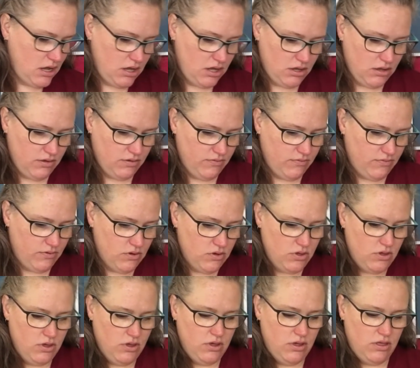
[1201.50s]
of
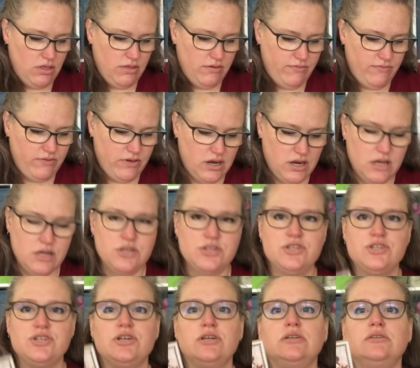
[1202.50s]
the
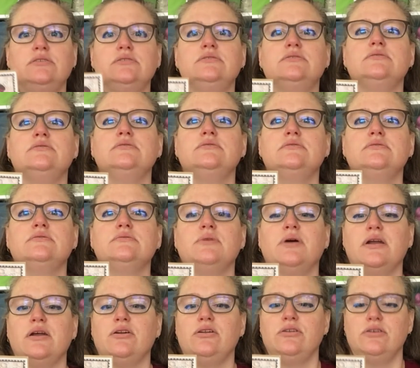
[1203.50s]
finish,
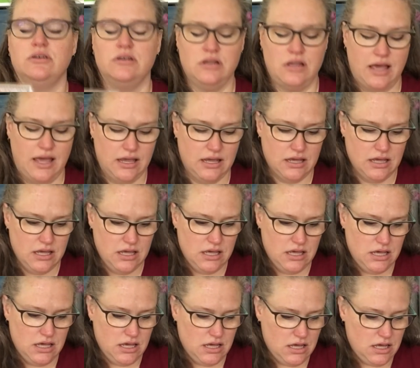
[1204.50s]
what it'll look like.
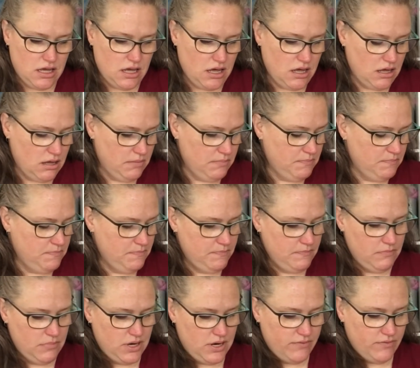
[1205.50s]

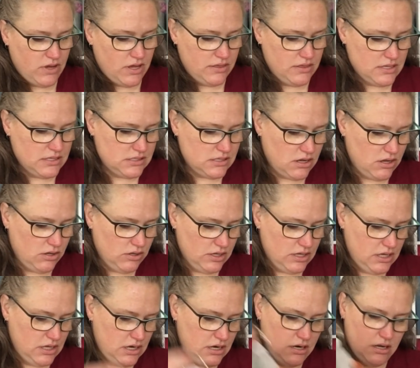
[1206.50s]
But I've got this all
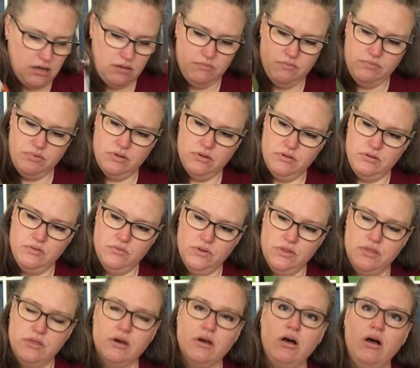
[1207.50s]
kitted up
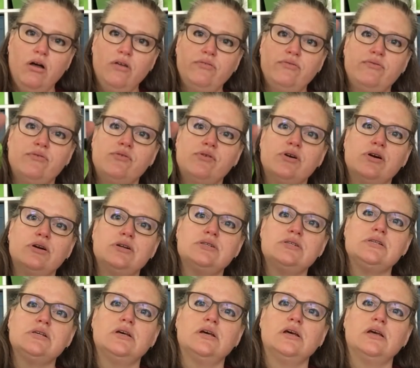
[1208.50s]
with the called
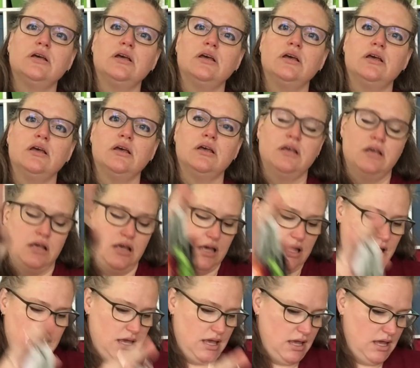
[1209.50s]
fors,
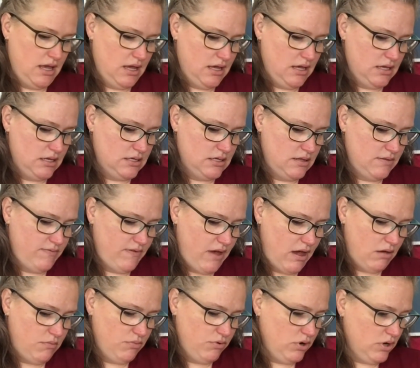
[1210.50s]
and the
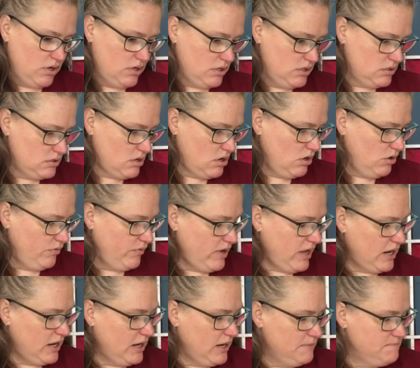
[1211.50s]
fabric is all
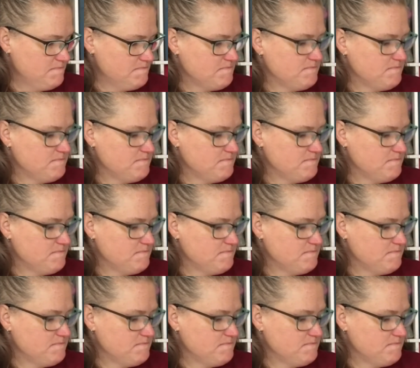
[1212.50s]
ready.